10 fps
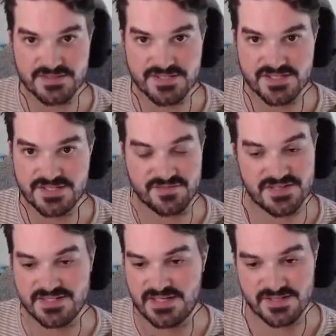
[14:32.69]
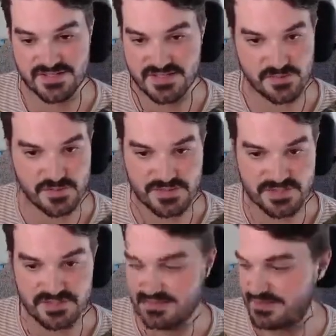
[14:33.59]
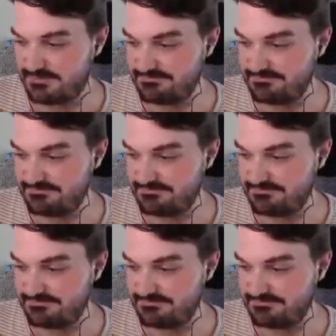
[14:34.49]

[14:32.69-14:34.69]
it's just defense and ecosystem, which will be done in like